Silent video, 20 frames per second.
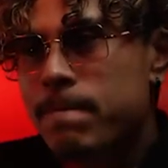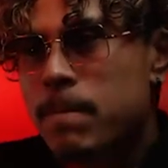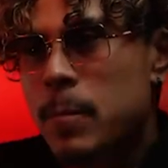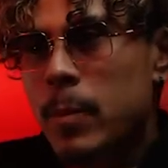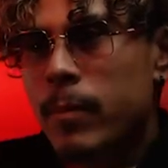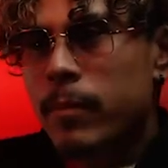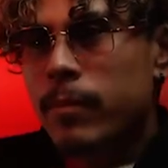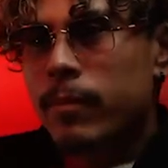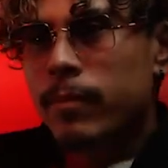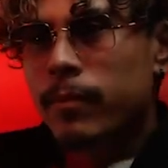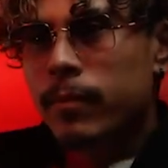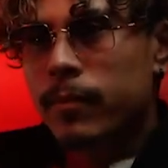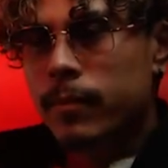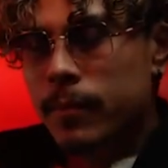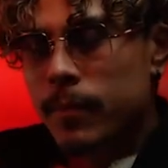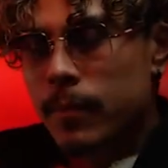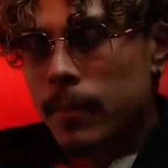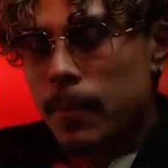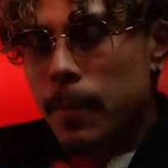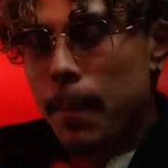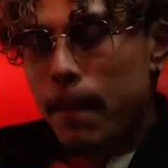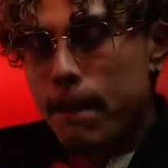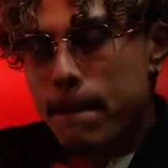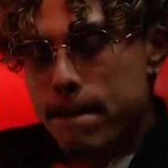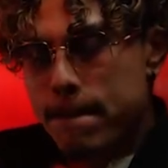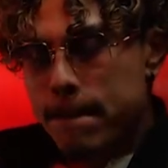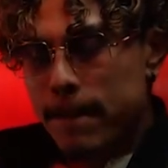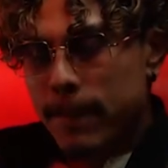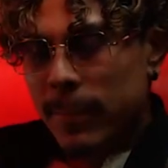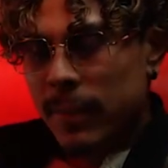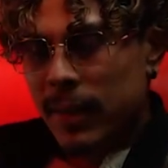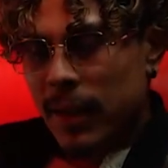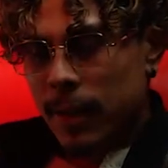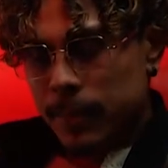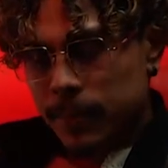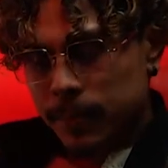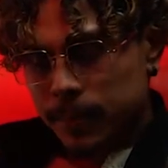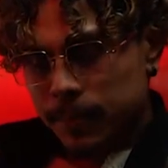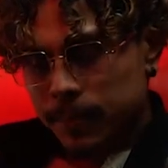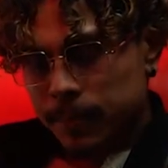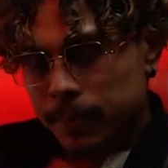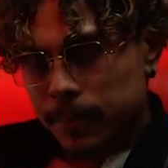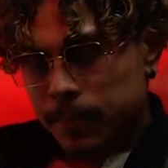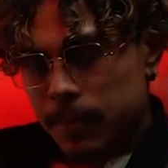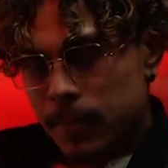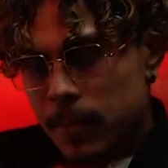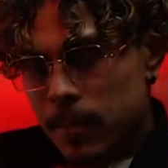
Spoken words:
the antics overpower the music.